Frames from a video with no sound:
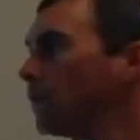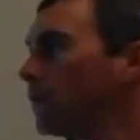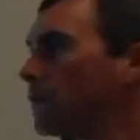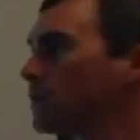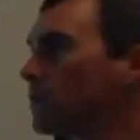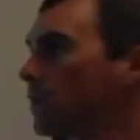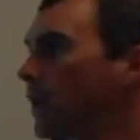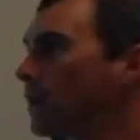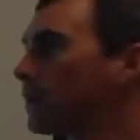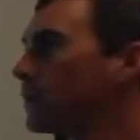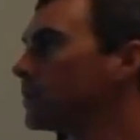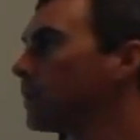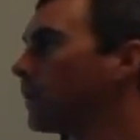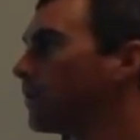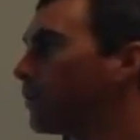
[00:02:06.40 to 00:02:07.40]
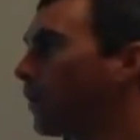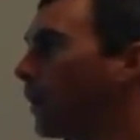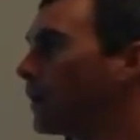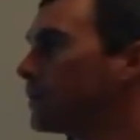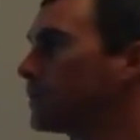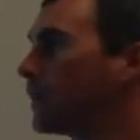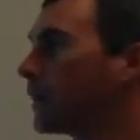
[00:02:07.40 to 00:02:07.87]
So Microsoft
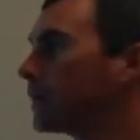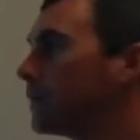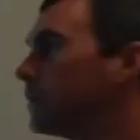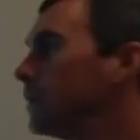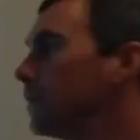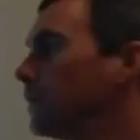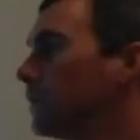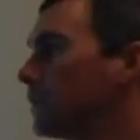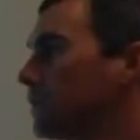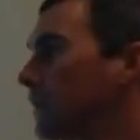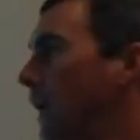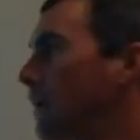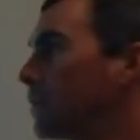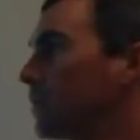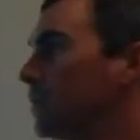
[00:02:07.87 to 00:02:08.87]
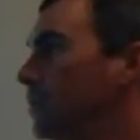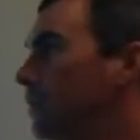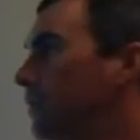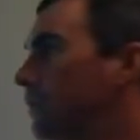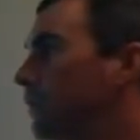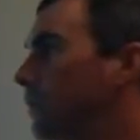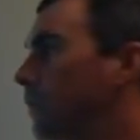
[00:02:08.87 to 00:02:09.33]
Project is
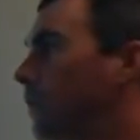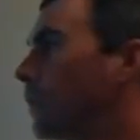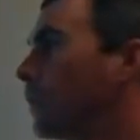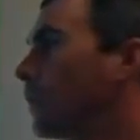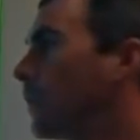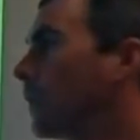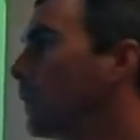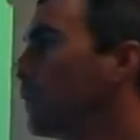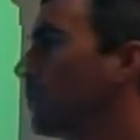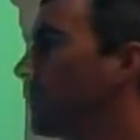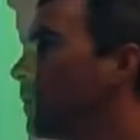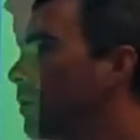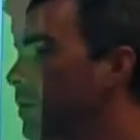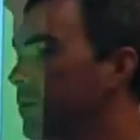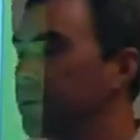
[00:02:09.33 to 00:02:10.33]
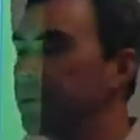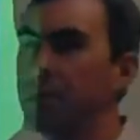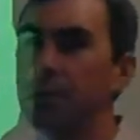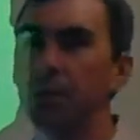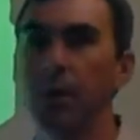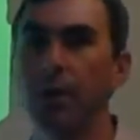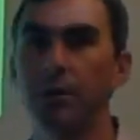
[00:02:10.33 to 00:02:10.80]
applicable for in real-world
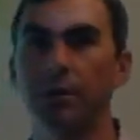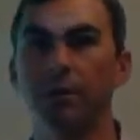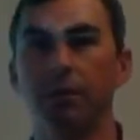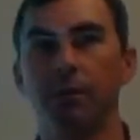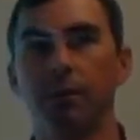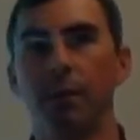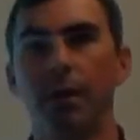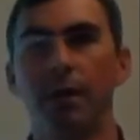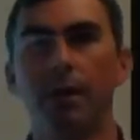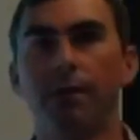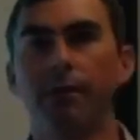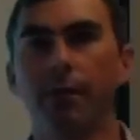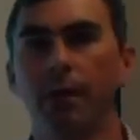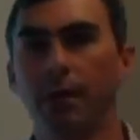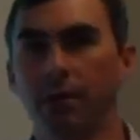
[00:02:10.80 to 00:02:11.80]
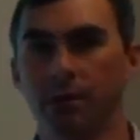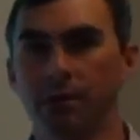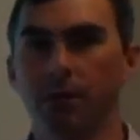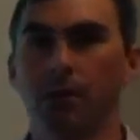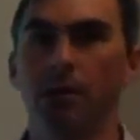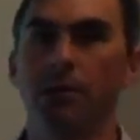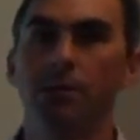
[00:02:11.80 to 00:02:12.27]
situations for many different
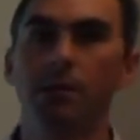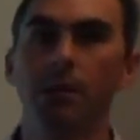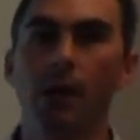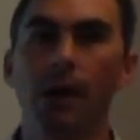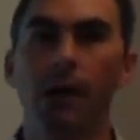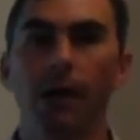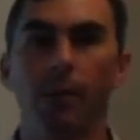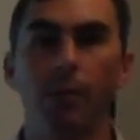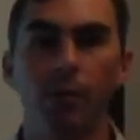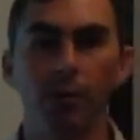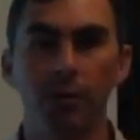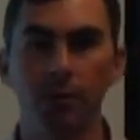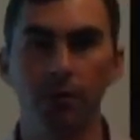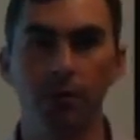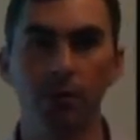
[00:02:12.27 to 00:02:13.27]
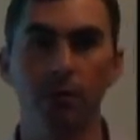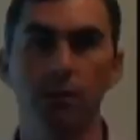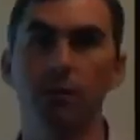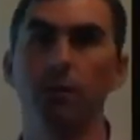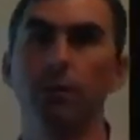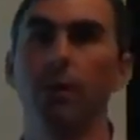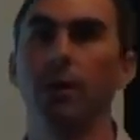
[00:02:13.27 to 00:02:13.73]
industries. I personally have used
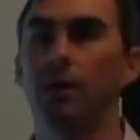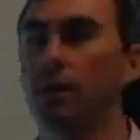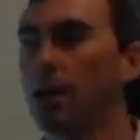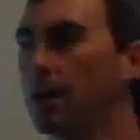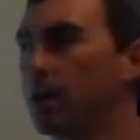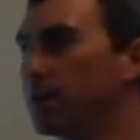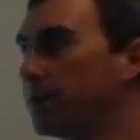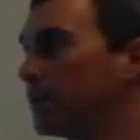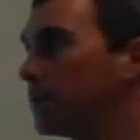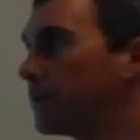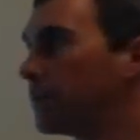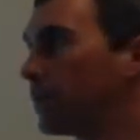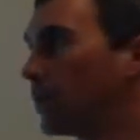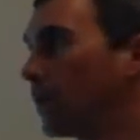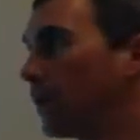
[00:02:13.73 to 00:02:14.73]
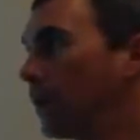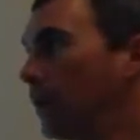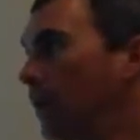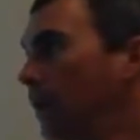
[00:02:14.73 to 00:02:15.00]
it on many occasions for